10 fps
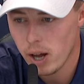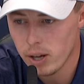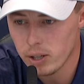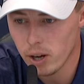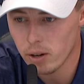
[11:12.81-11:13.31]

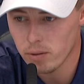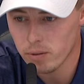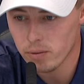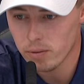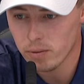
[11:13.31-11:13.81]

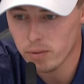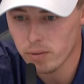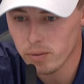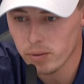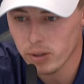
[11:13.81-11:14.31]
So,
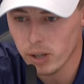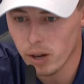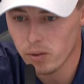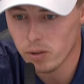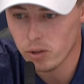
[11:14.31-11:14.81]
you
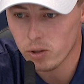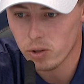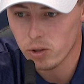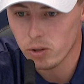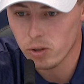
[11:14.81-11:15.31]
know,
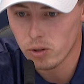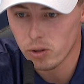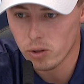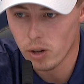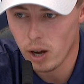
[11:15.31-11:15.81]

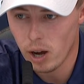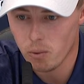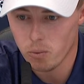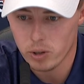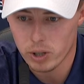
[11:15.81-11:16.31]
I
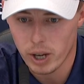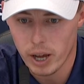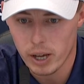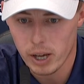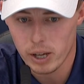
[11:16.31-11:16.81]
wouldn't
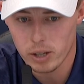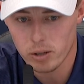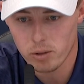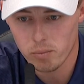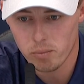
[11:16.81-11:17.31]
say
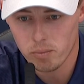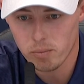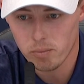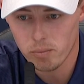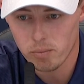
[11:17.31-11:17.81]
it's
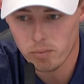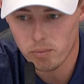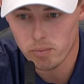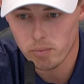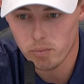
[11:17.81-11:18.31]

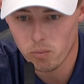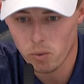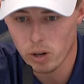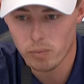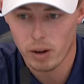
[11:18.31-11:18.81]

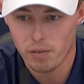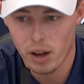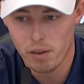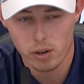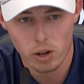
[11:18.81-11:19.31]
one of my
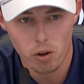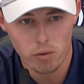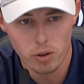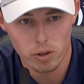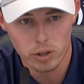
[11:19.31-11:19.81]
favourite golf
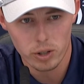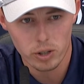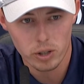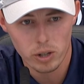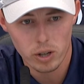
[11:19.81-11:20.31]

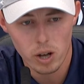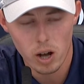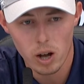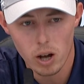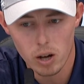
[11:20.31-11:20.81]
courses,
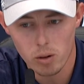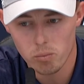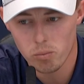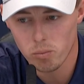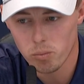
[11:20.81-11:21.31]

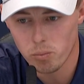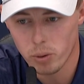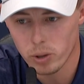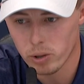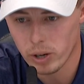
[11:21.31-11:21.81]

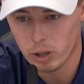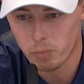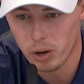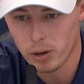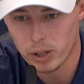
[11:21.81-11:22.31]
but to
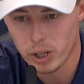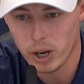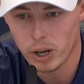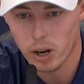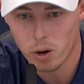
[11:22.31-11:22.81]
experience it
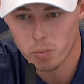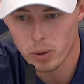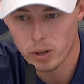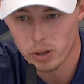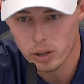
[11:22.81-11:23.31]
in an
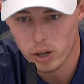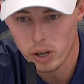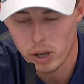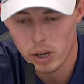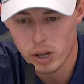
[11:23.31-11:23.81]
Open,
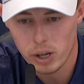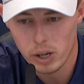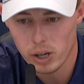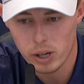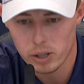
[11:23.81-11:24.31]

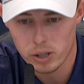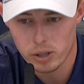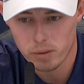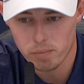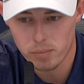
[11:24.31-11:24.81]
it
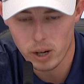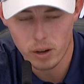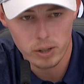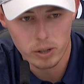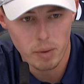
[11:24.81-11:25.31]
is, you
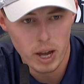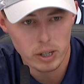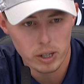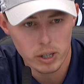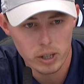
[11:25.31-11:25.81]
know, it's amazing.